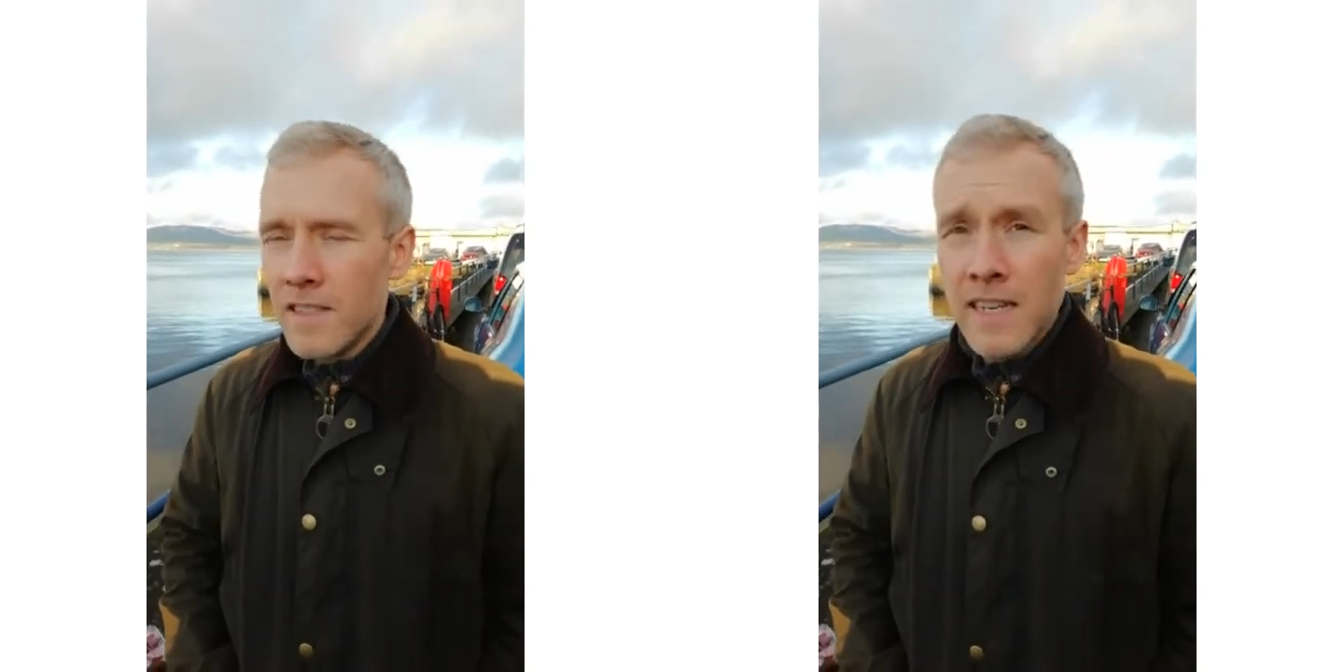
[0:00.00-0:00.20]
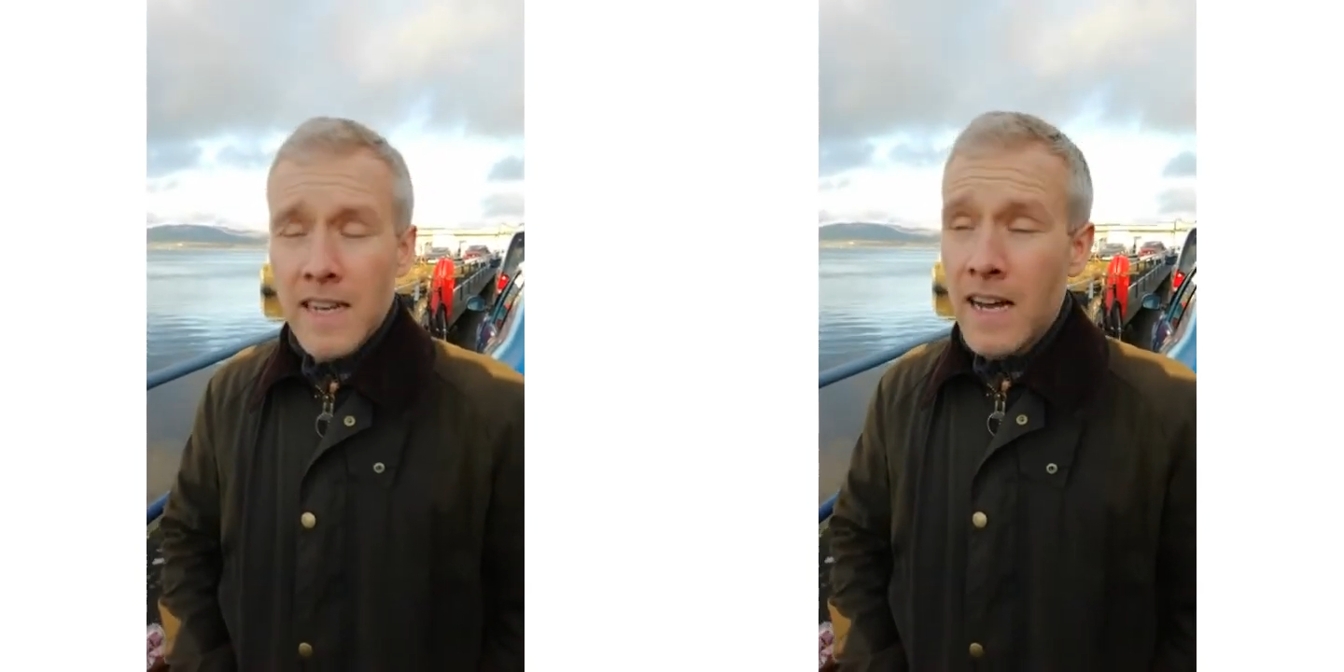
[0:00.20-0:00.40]

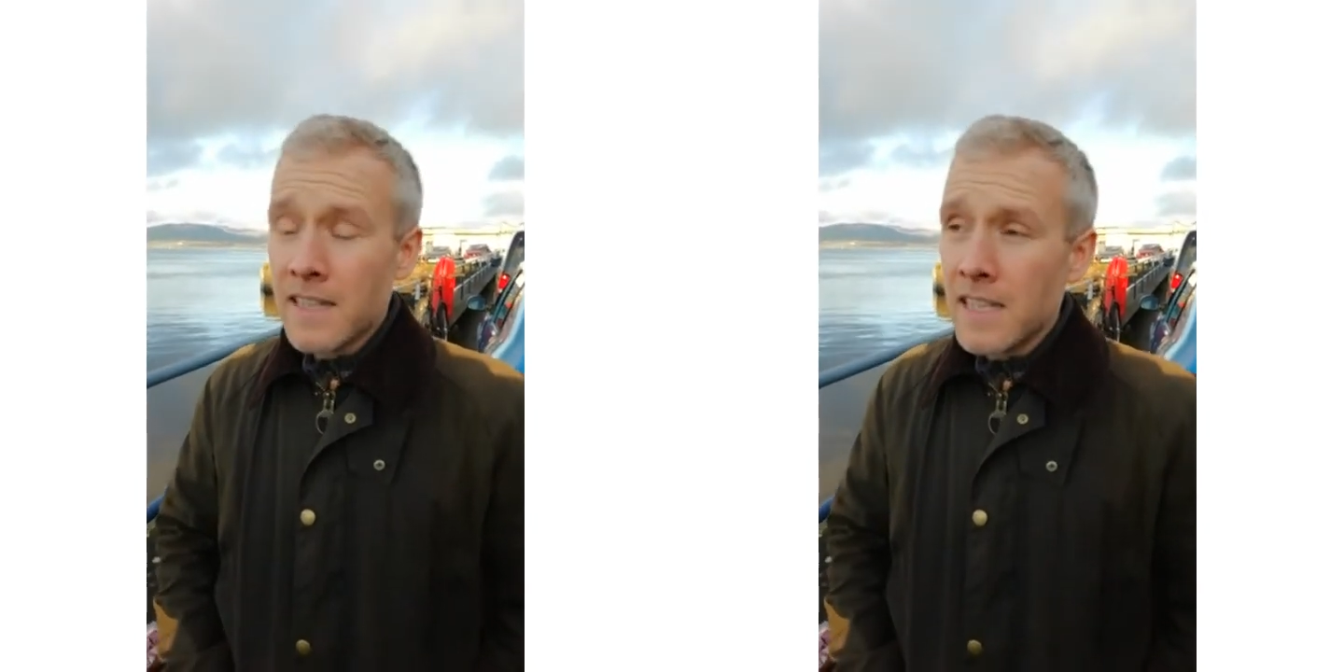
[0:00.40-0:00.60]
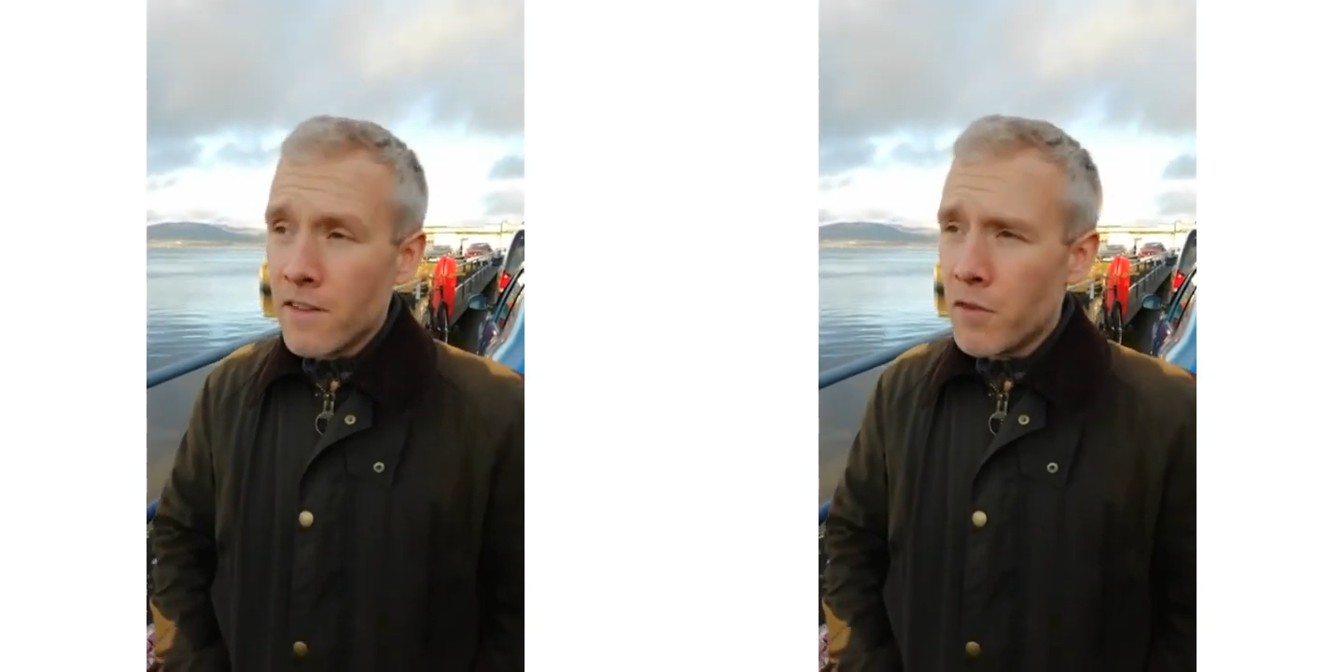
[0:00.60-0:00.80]
Yeah, I
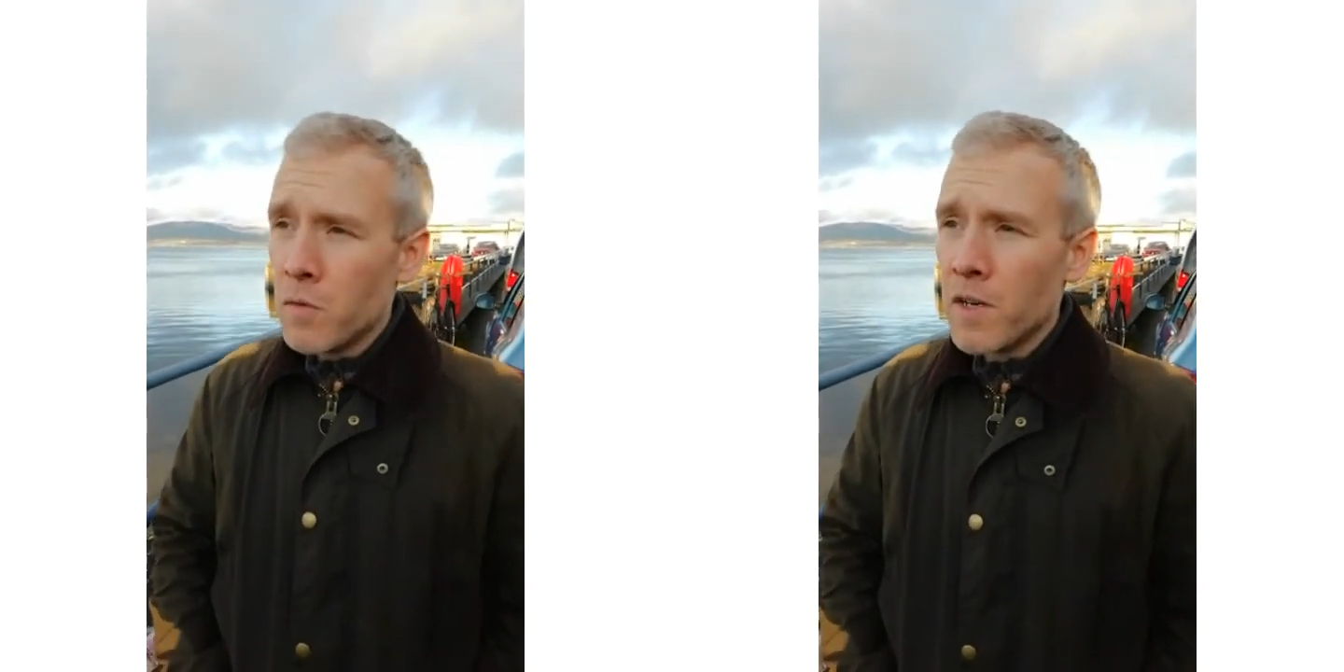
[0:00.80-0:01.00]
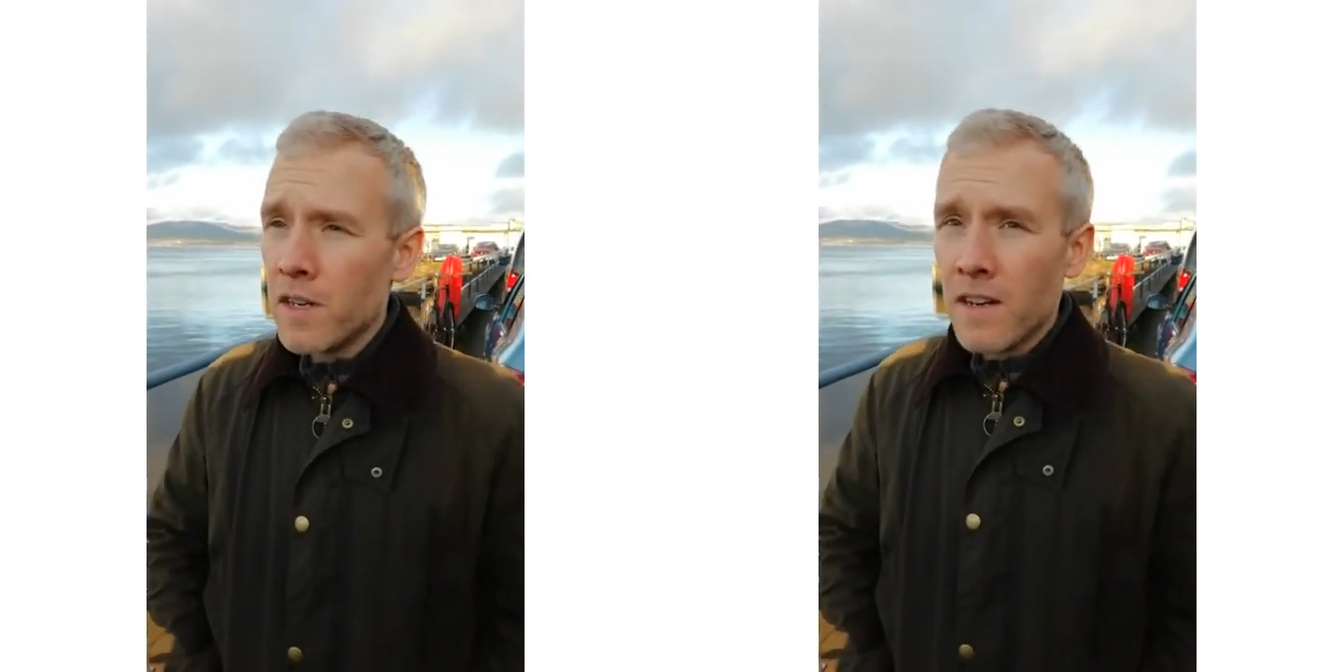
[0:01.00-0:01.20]
think if you
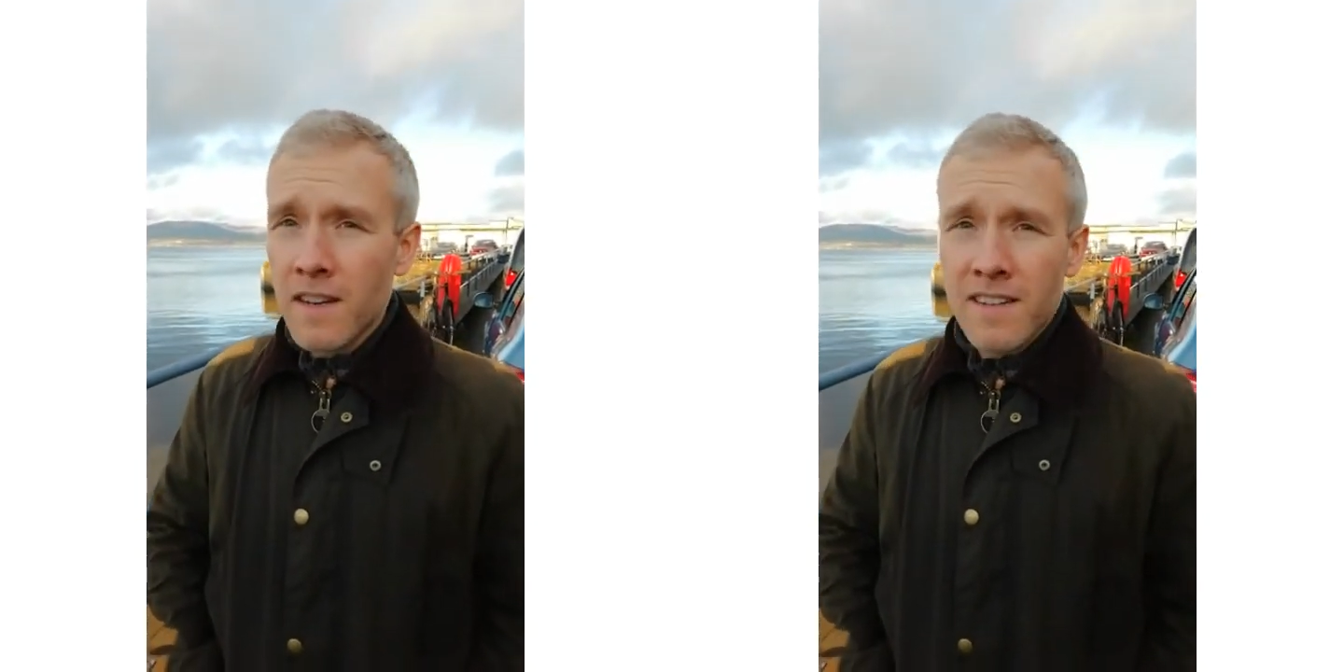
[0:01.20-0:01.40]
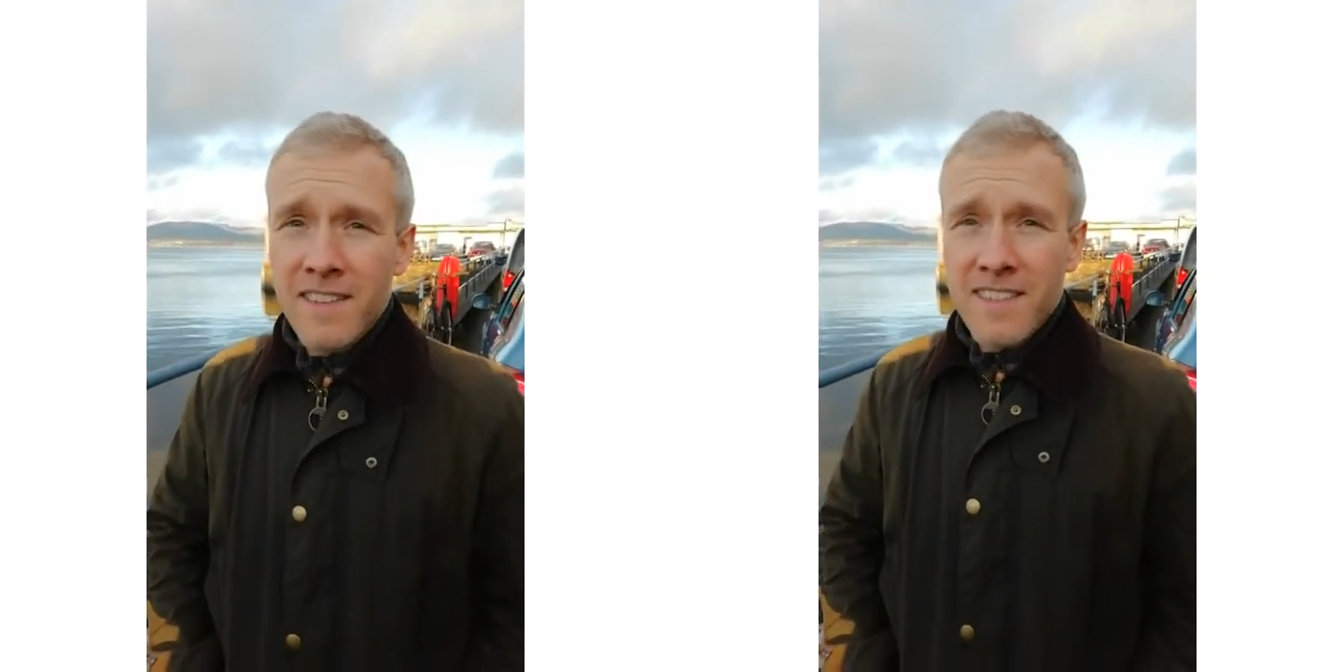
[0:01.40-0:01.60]
want to... Most
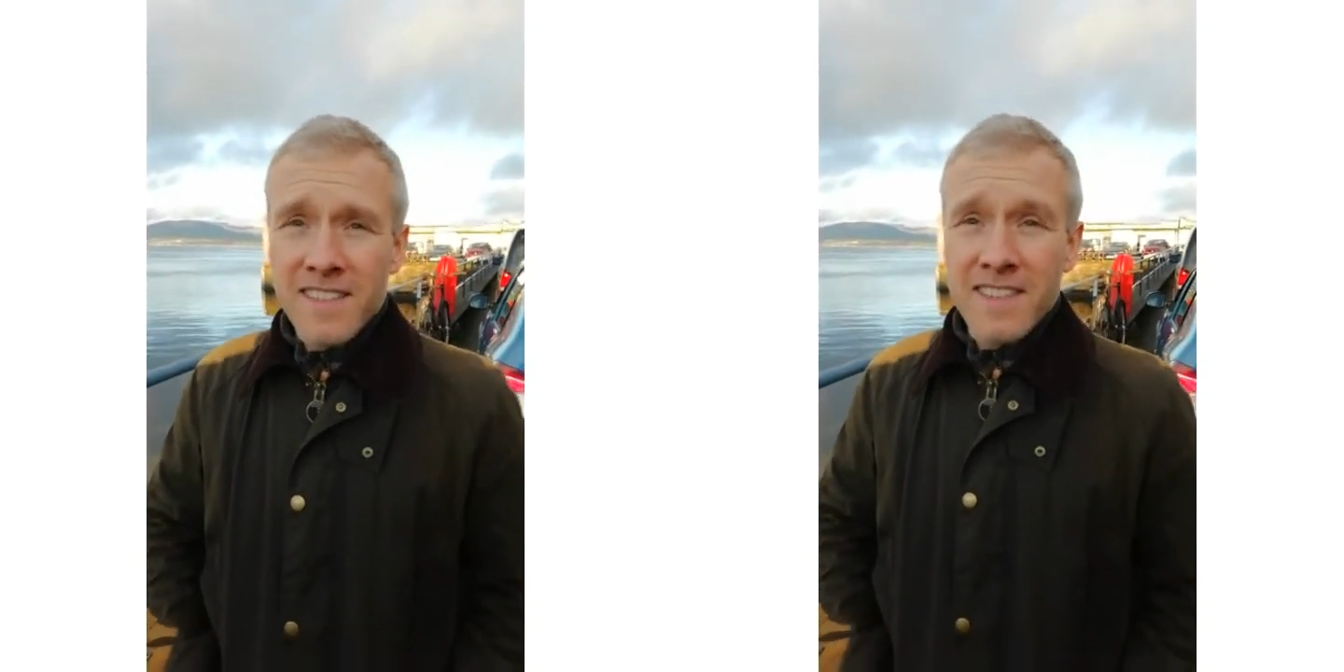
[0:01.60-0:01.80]
important.